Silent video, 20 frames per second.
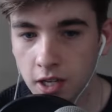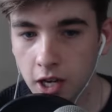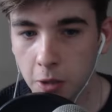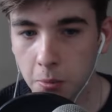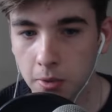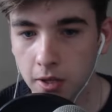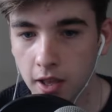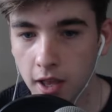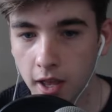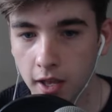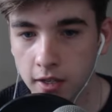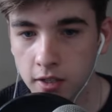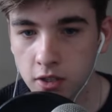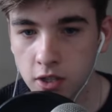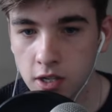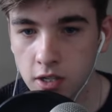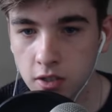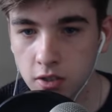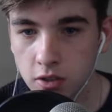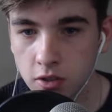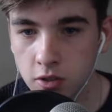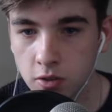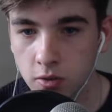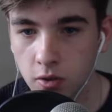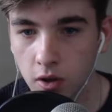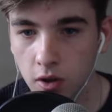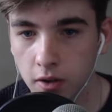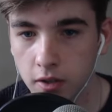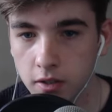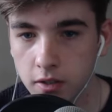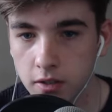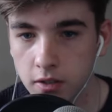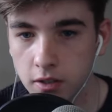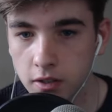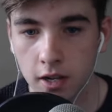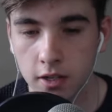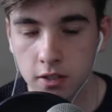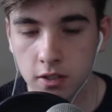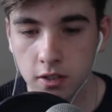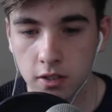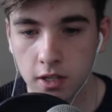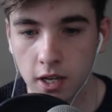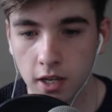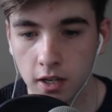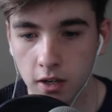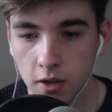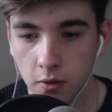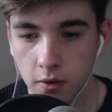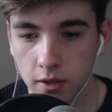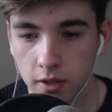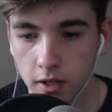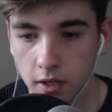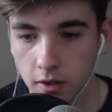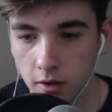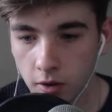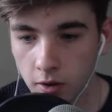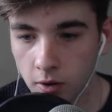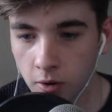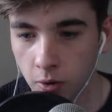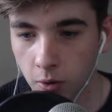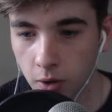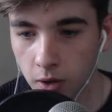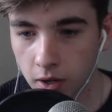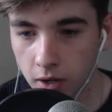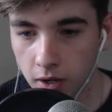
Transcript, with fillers: out of me then. Jesus Christ. Let's just get going then. Oh!